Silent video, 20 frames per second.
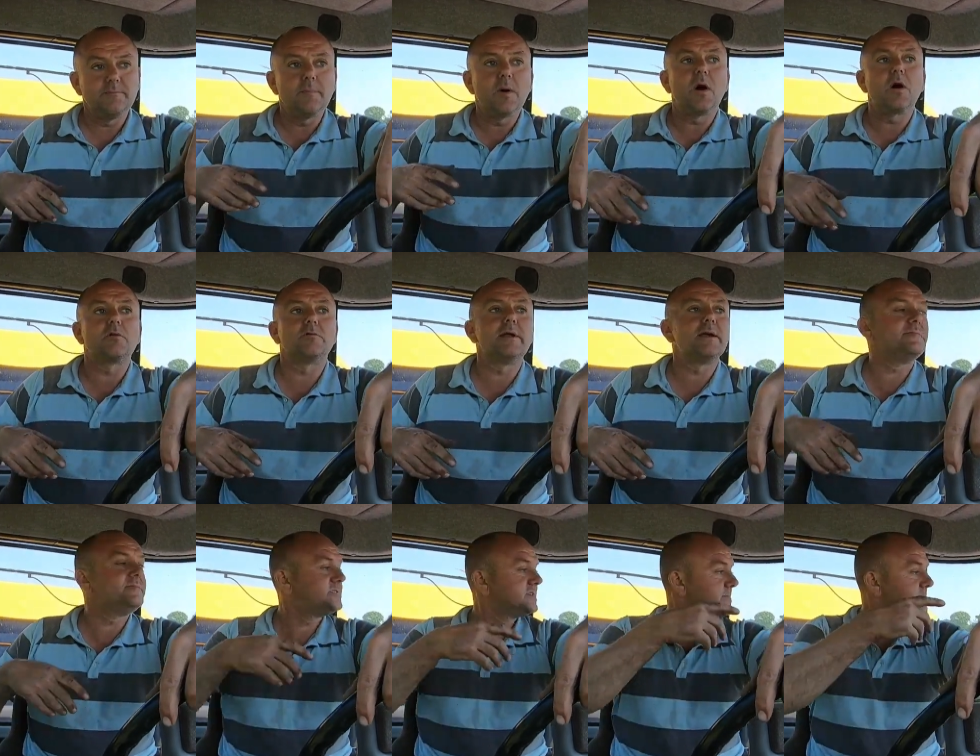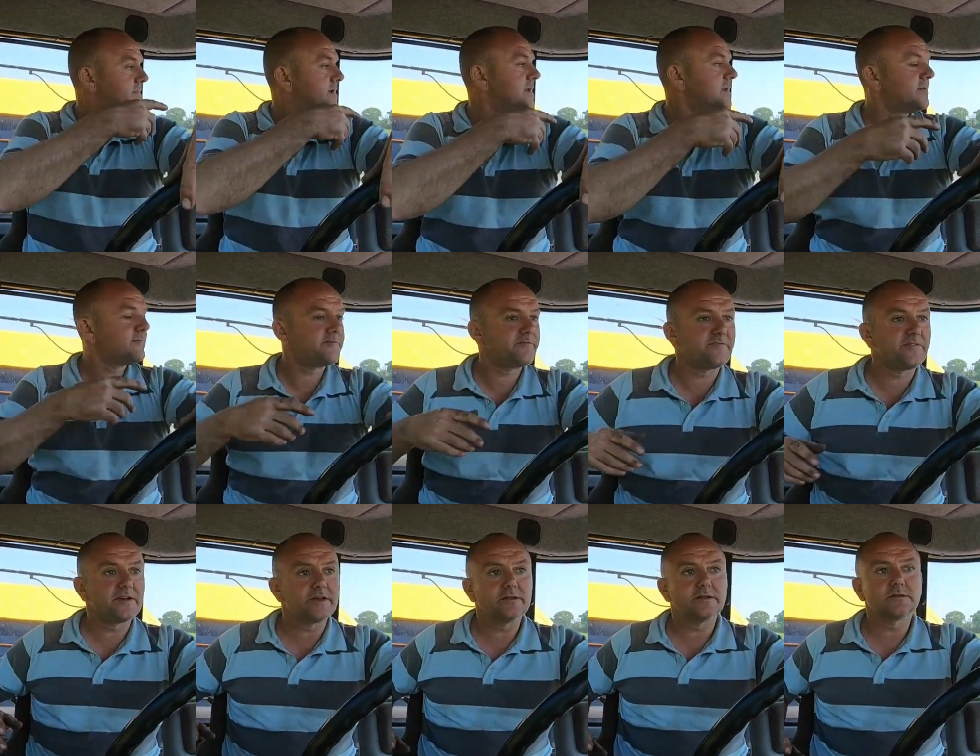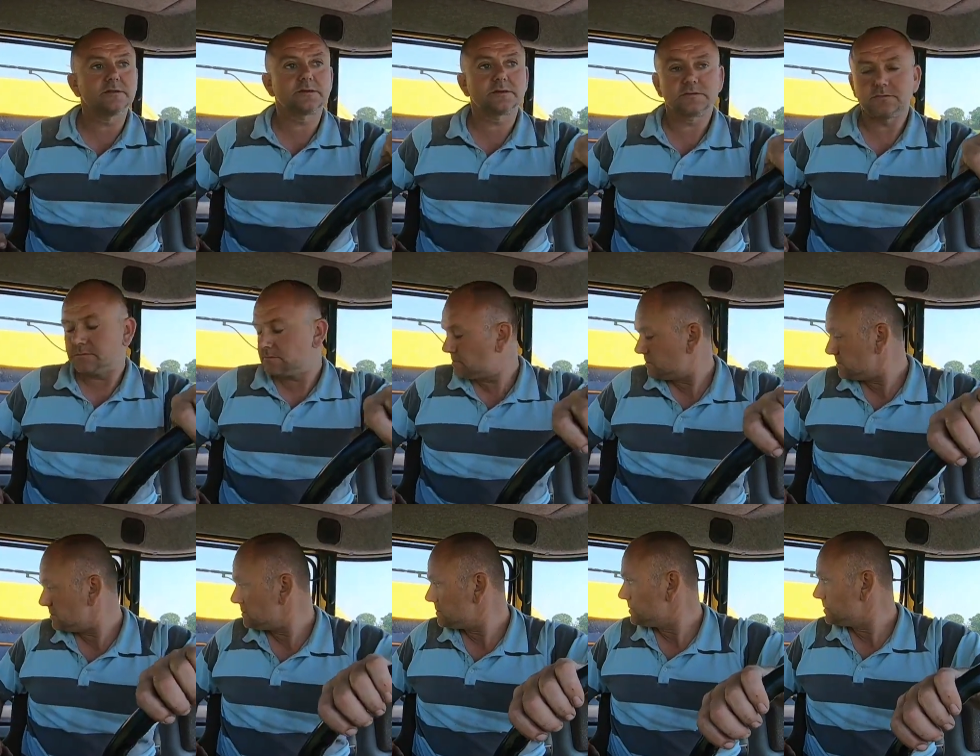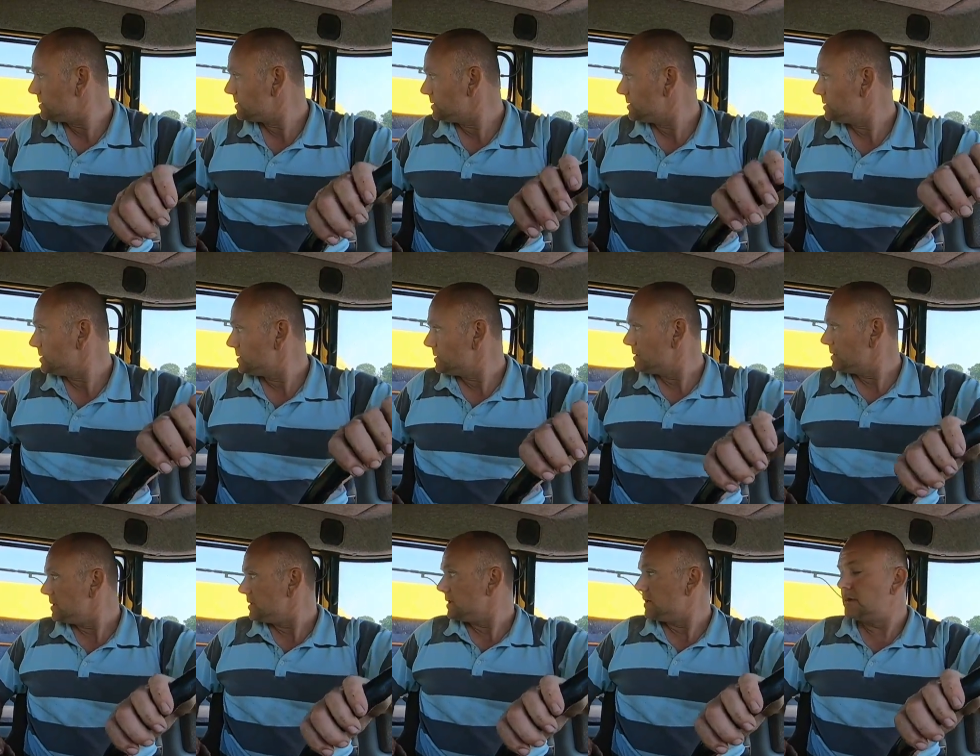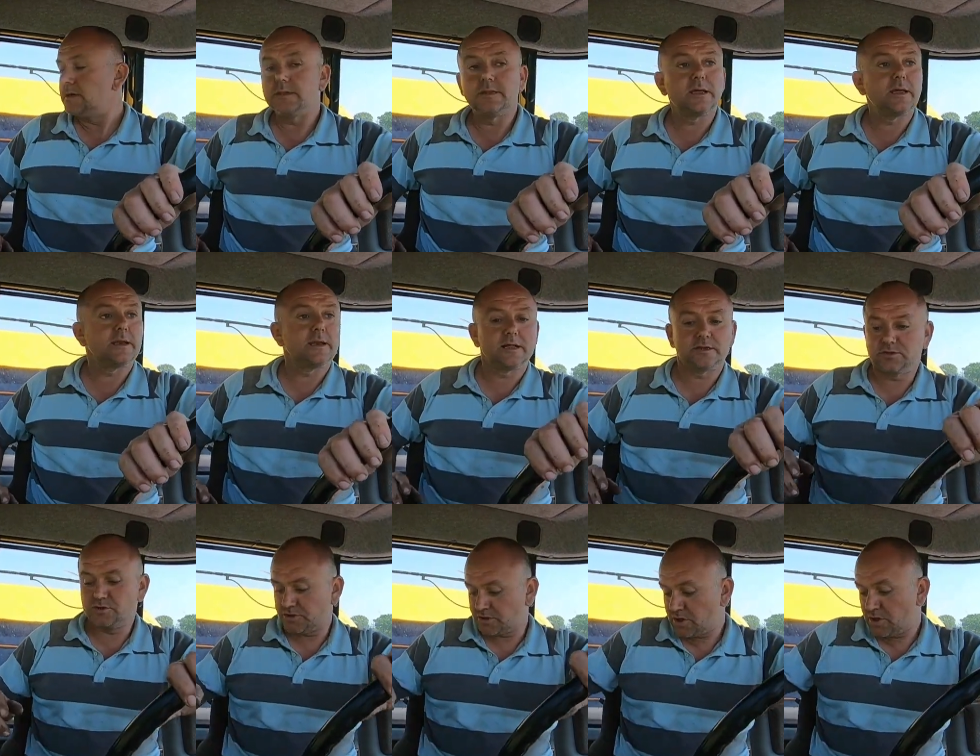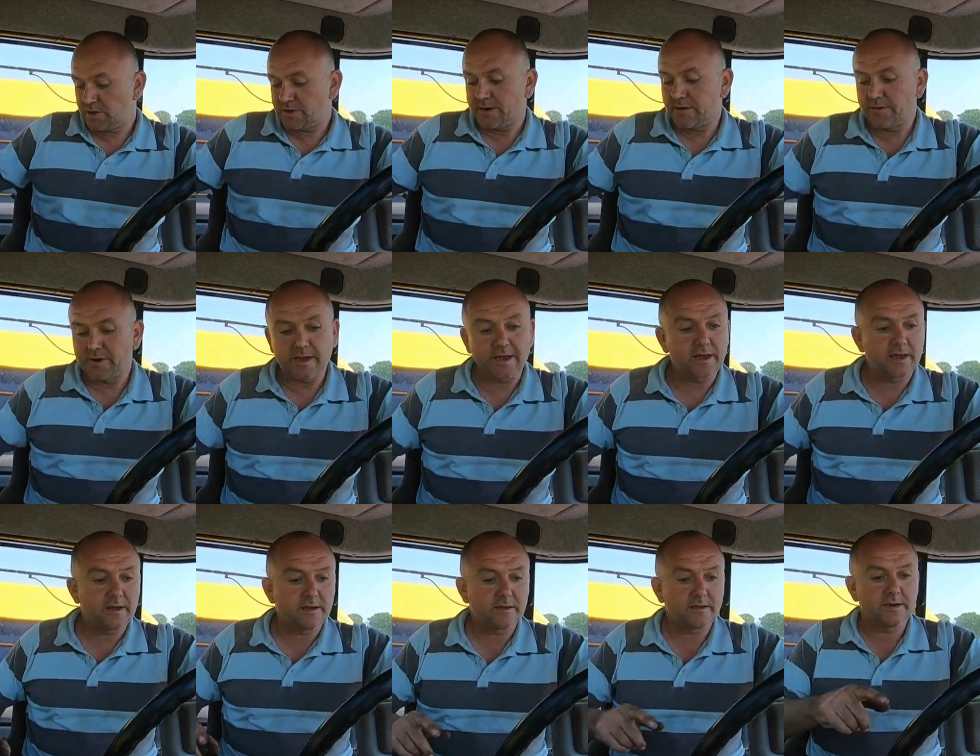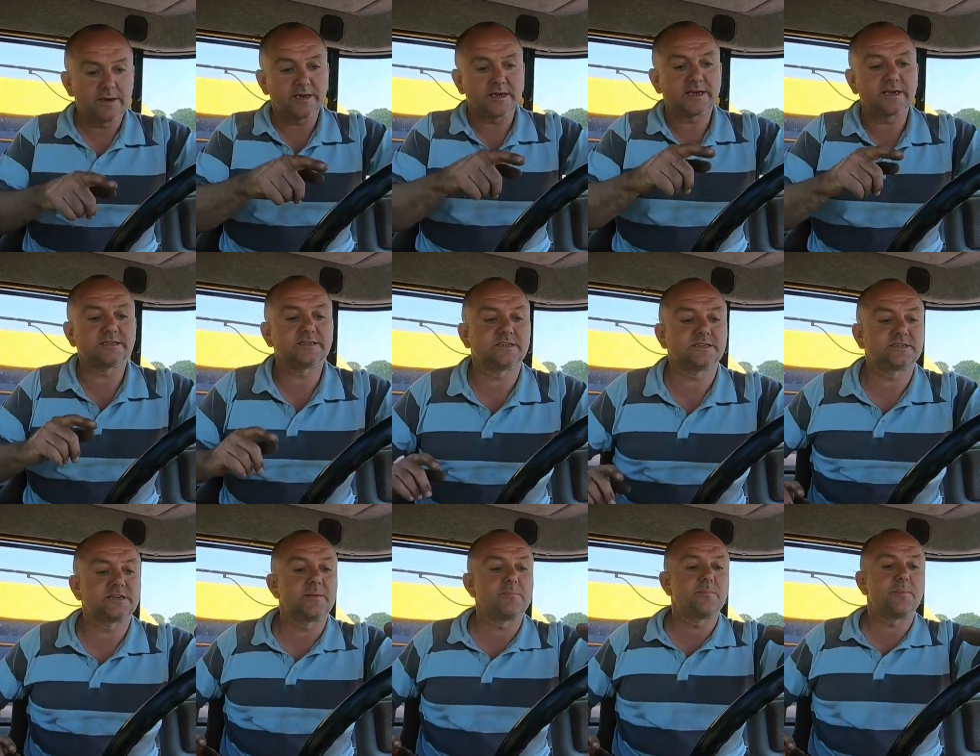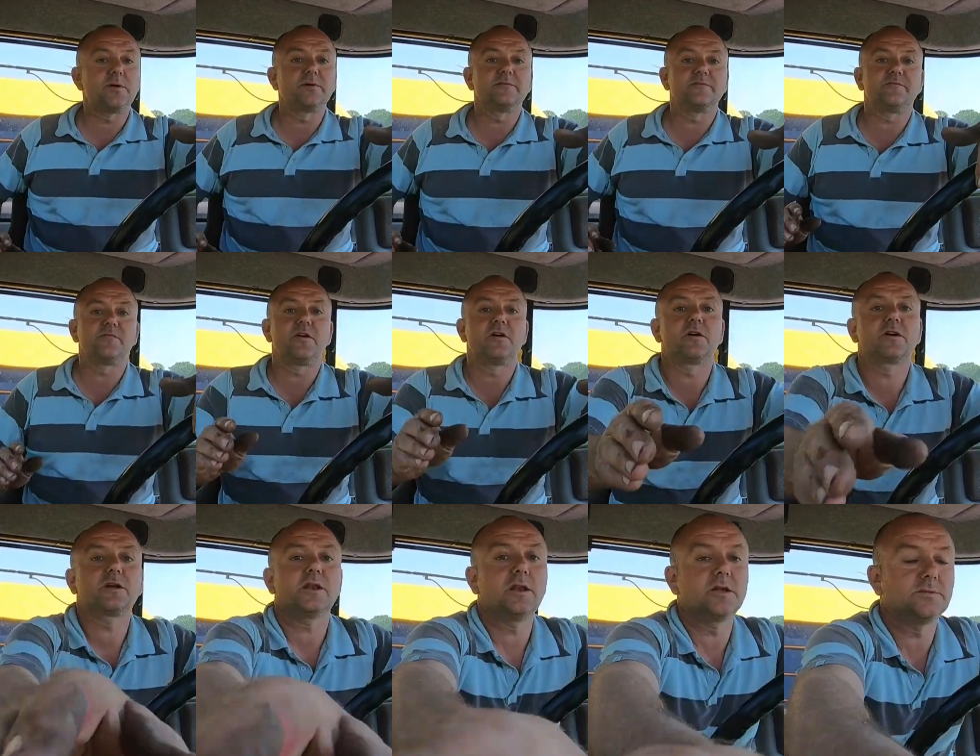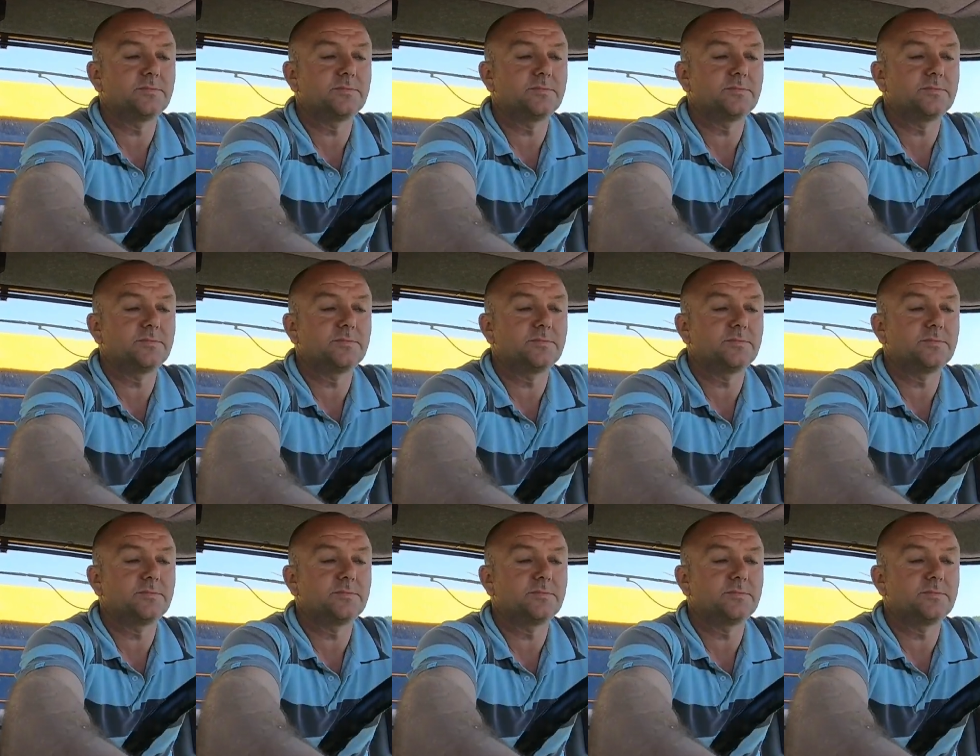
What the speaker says: more revs in middle of the field. And then I'll just go down a gear and it gives you 10.4